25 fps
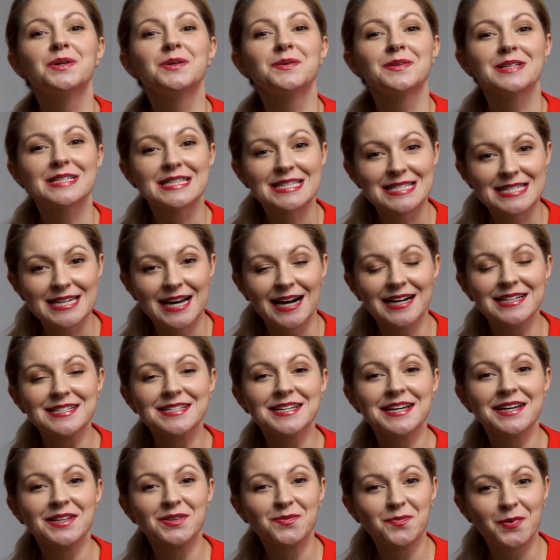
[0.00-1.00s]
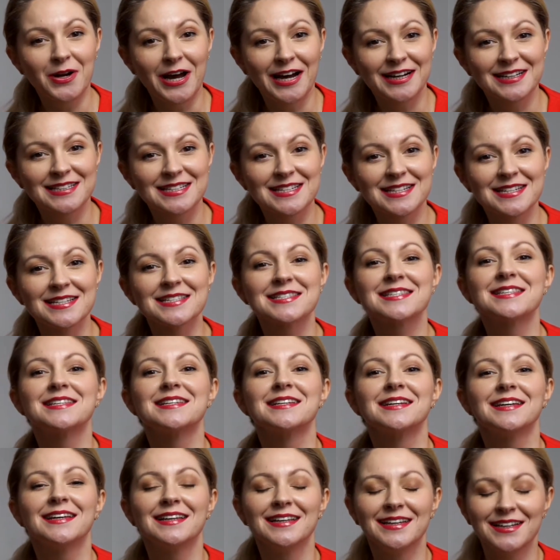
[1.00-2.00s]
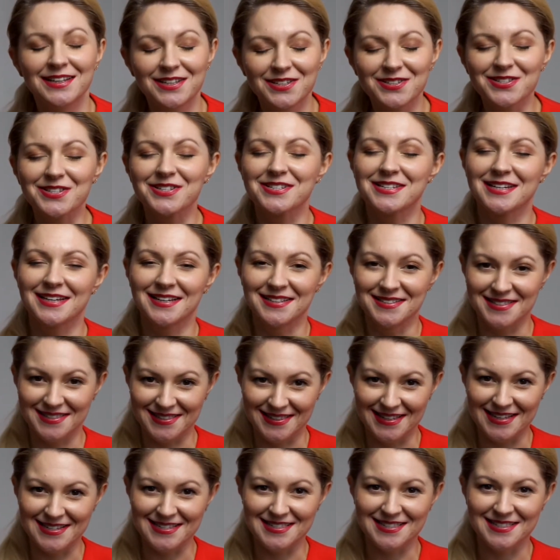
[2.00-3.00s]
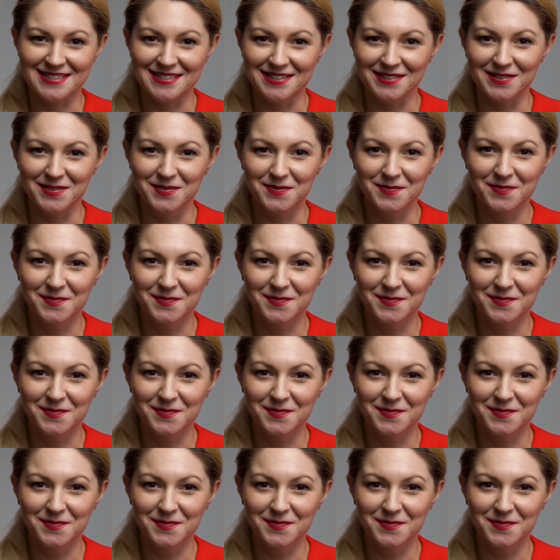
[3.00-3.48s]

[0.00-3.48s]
will study and practice in today's lesson.